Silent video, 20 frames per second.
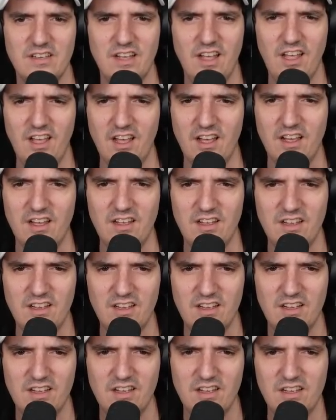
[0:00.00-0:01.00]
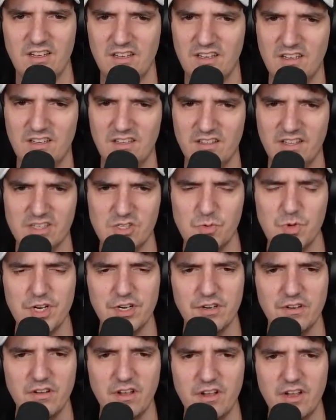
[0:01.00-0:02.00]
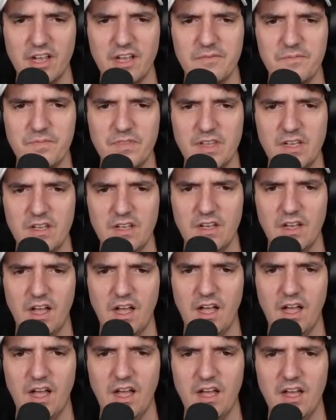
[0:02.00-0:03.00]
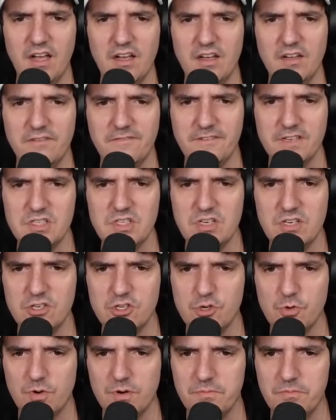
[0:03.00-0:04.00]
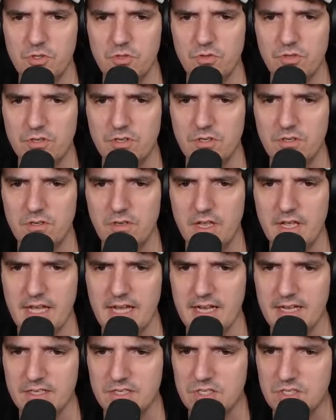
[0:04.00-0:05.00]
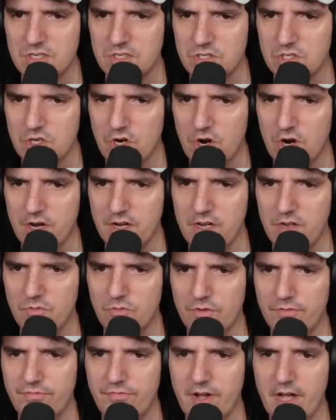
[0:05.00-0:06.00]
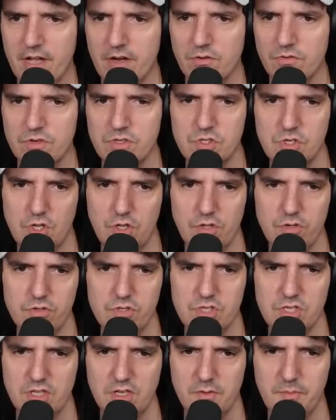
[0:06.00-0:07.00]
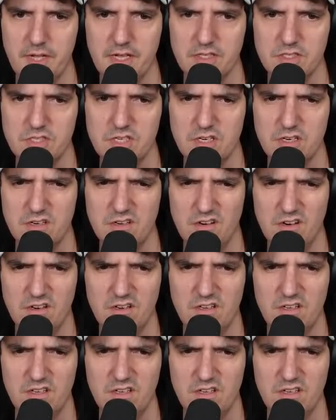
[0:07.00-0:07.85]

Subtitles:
Huh. That's weird. Okay. Fix an issue where Mule could cast targeting refineries close to the command center.